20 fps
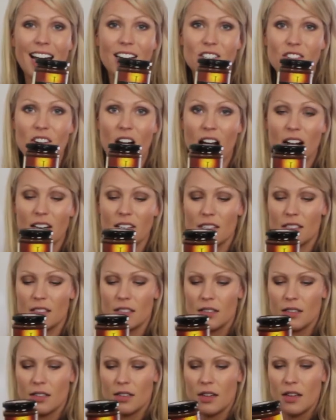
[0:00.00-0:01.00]
extract.
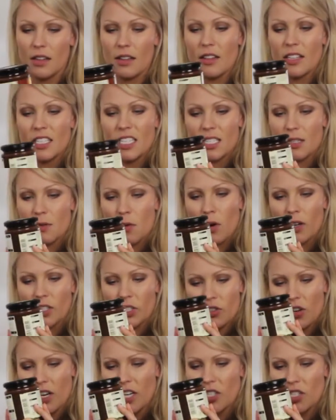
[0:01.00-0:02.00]
Now this is quite
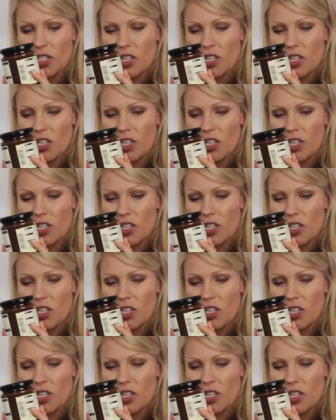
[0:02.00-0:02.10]
strange